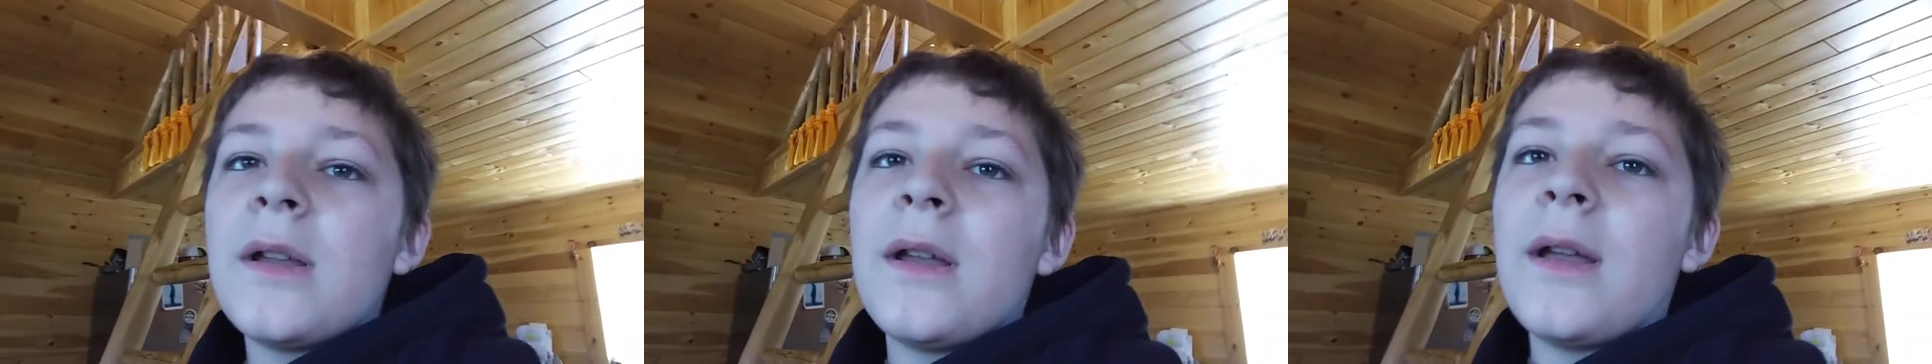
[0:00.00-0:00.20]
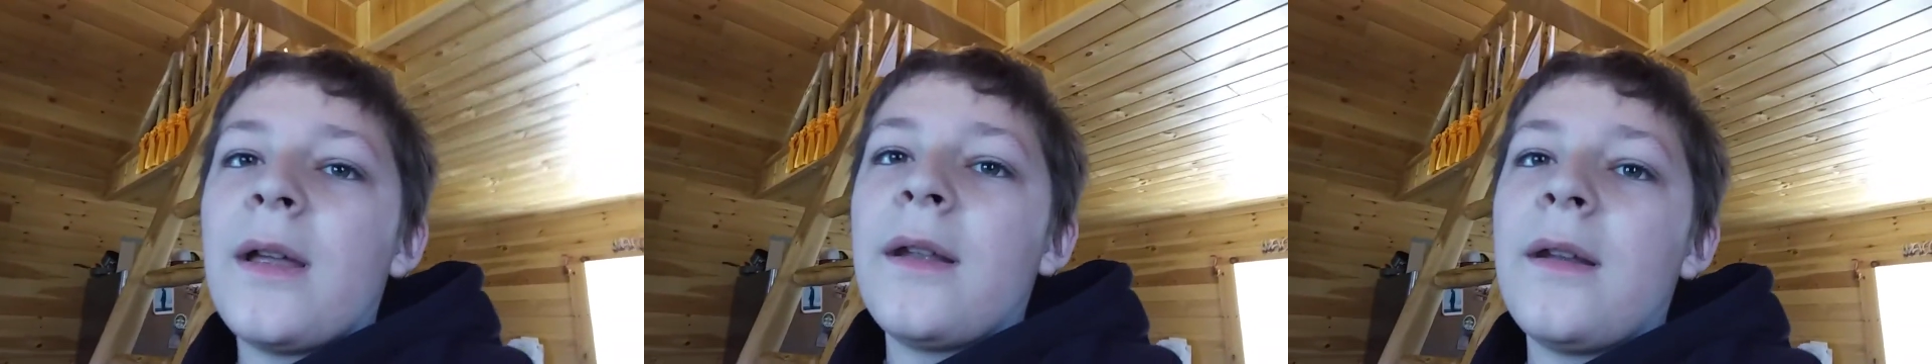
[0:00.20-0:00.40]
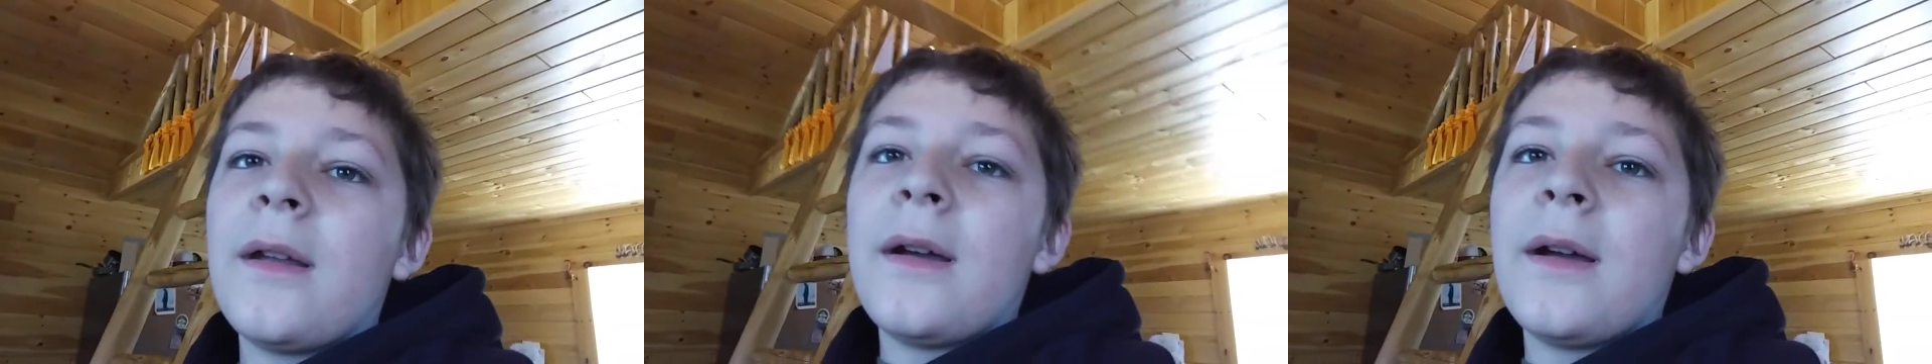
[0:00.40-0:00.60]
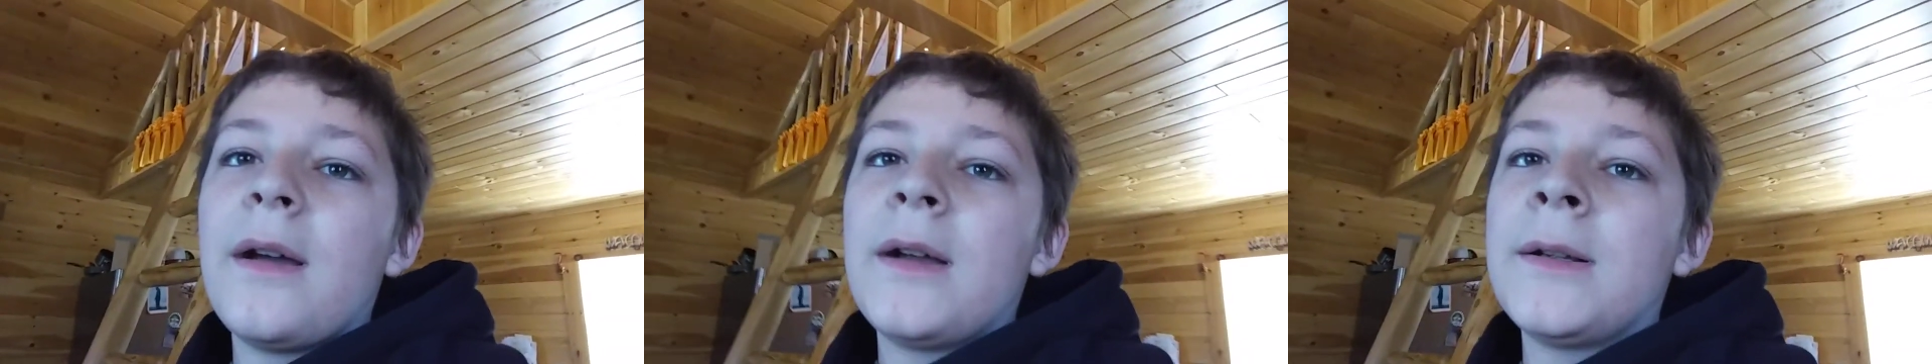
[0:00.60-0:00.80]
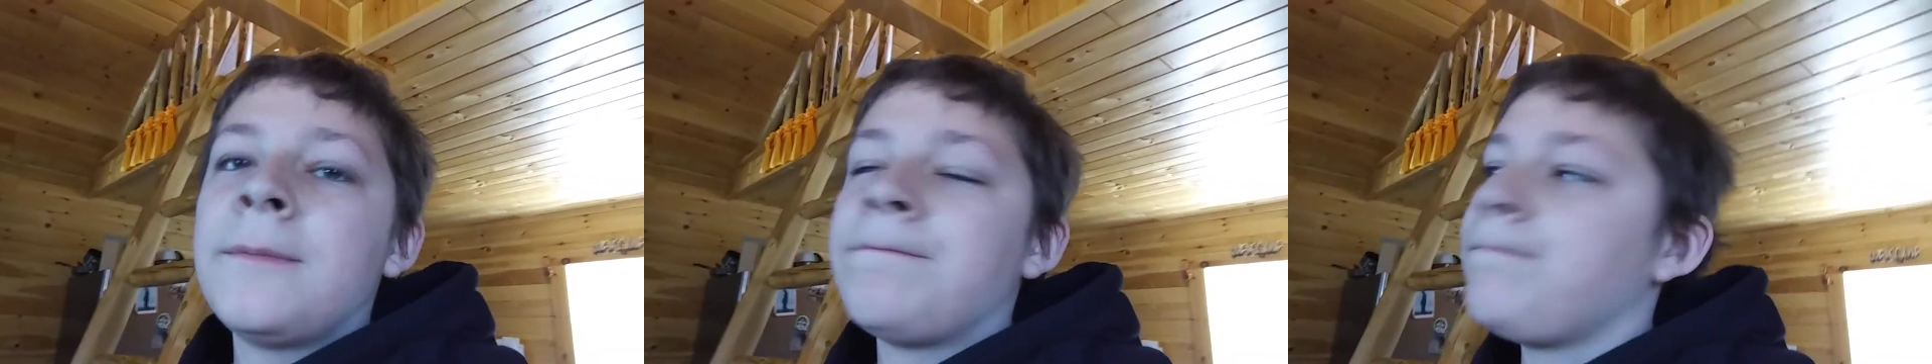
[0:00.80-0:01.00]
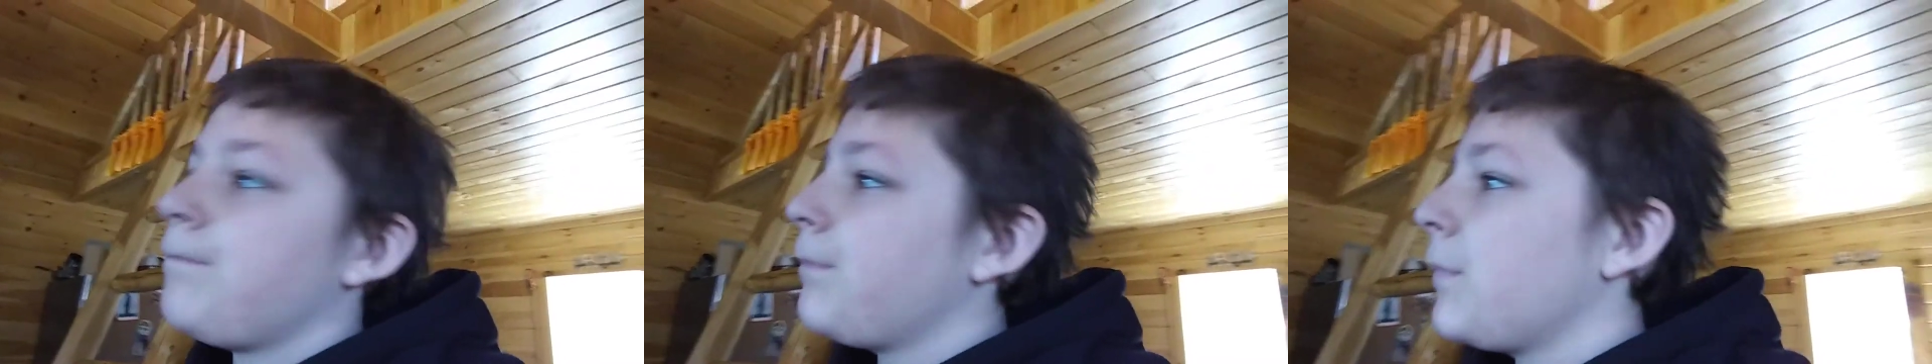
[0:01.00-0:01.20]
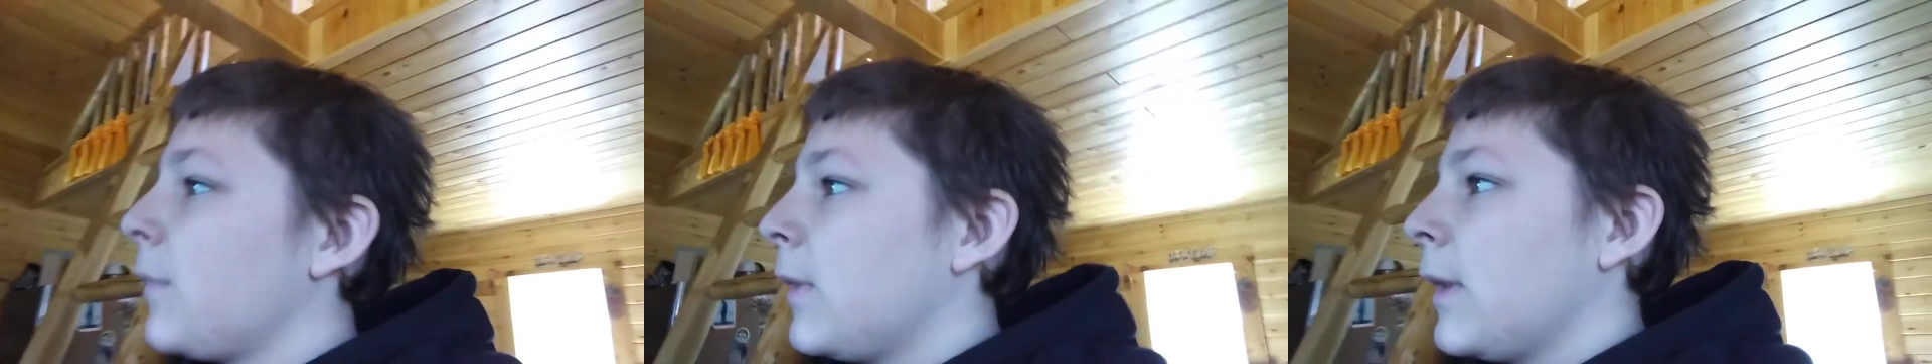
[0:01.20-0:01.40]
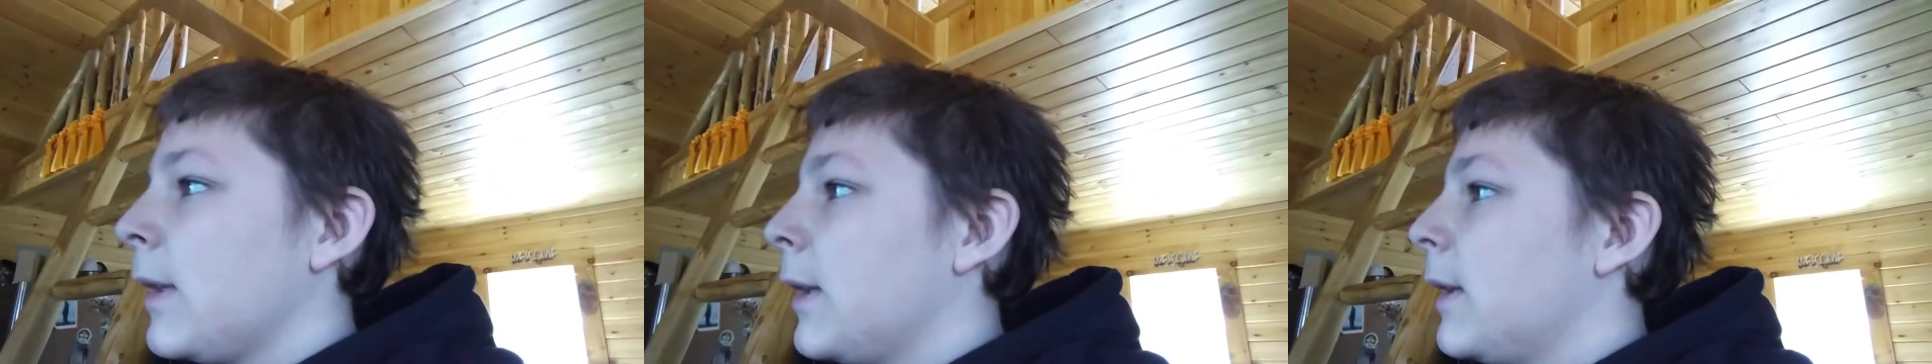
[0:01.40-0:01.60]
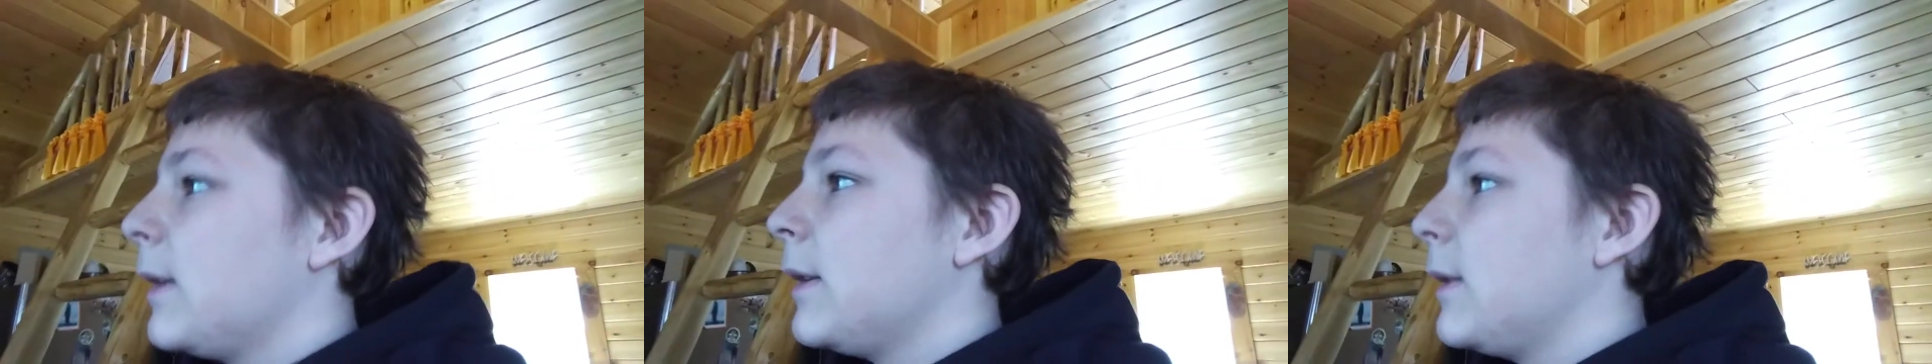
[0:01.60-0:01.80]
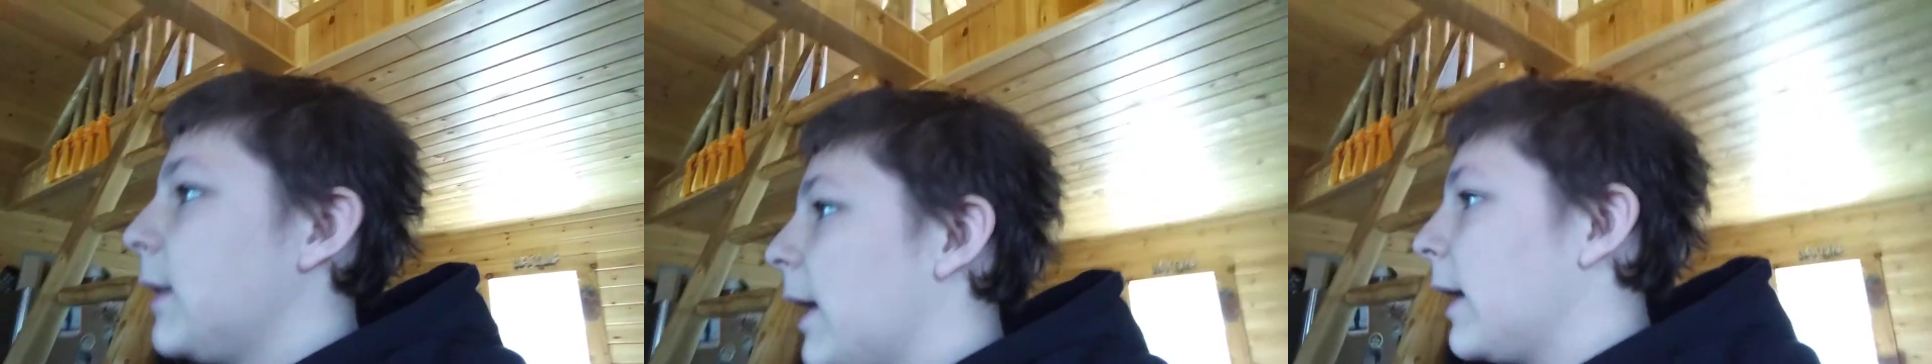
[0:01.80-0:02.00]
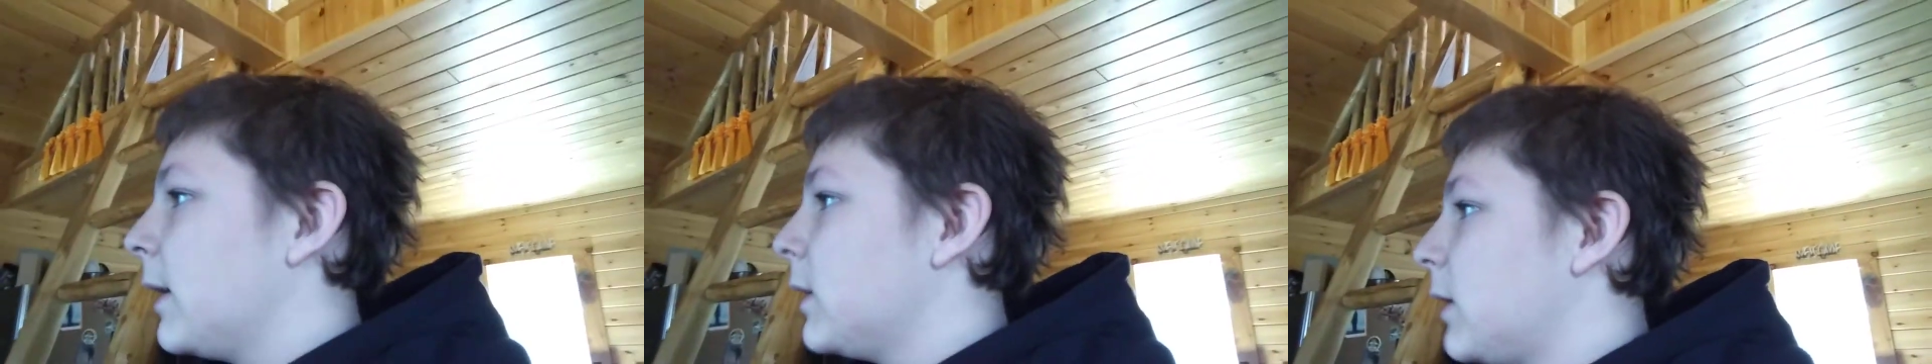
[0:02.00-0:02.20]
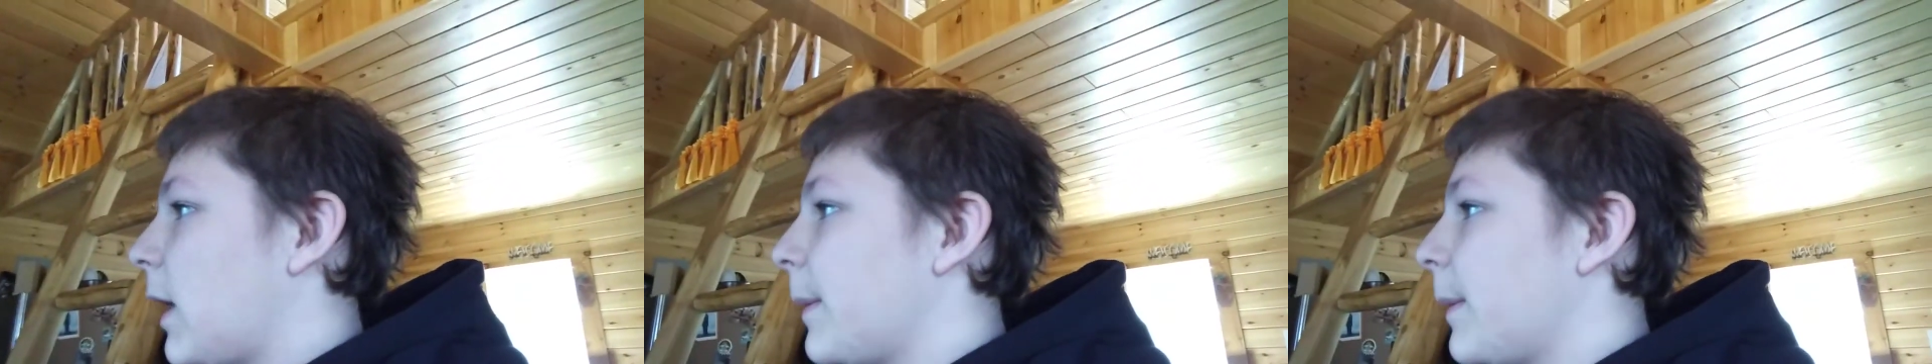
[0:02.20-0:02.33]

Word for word: And, uh, yeah,